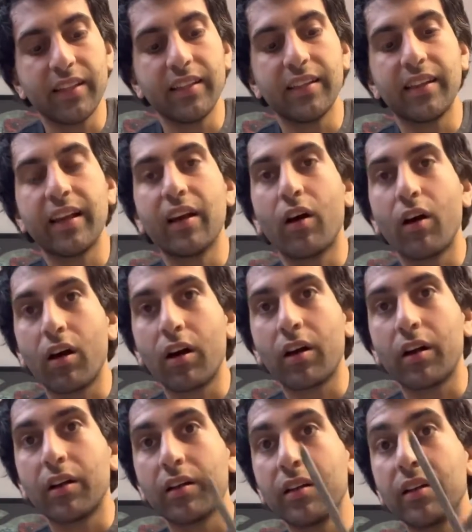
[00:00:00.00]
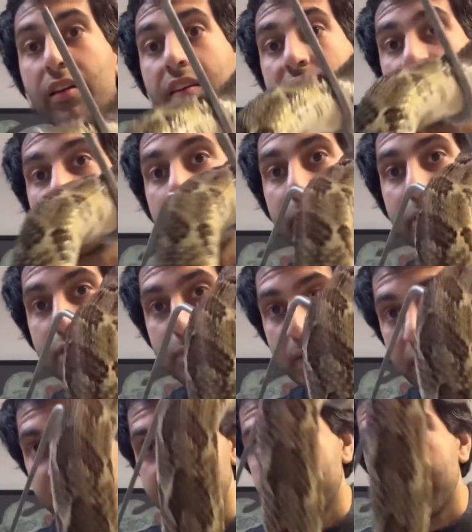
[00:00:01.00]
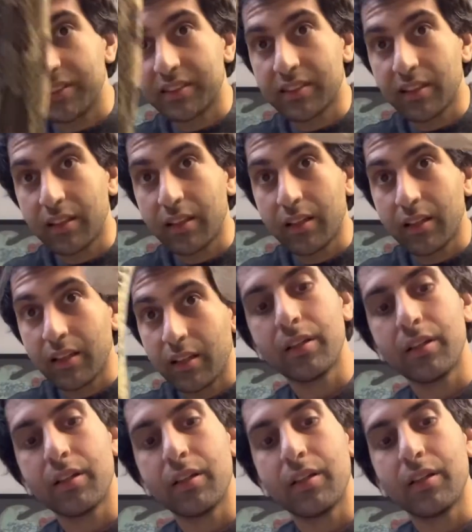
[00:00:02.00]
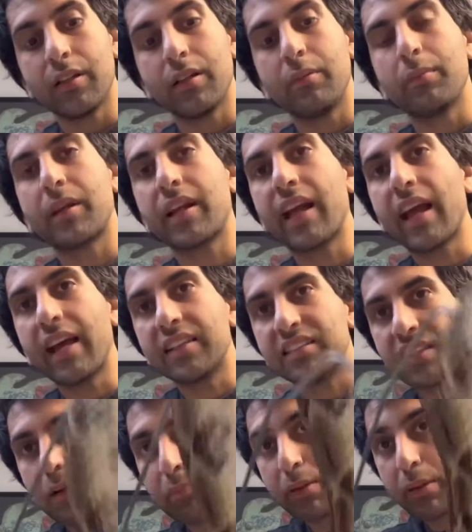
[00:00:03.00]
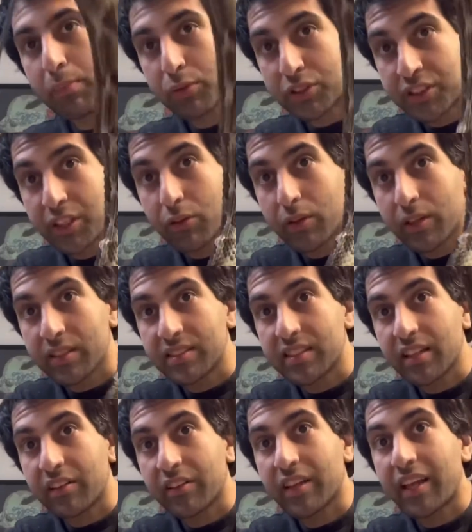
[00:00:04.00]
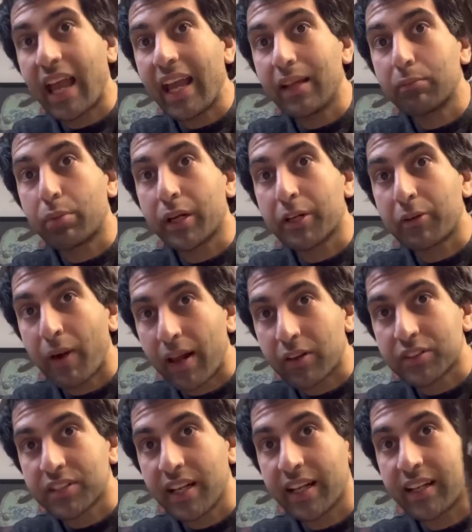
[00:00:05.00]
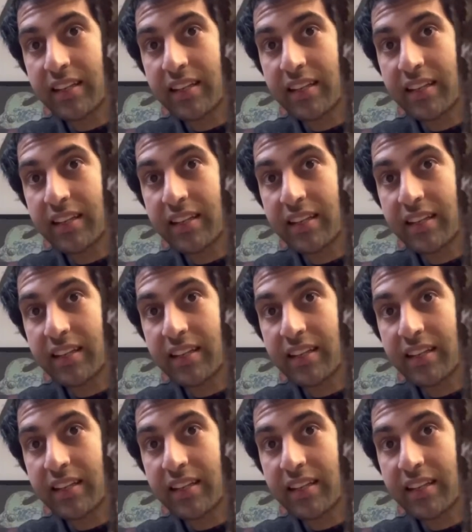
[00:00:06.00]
they are the same species. But again, some people still consider the canebrake rattlesnake a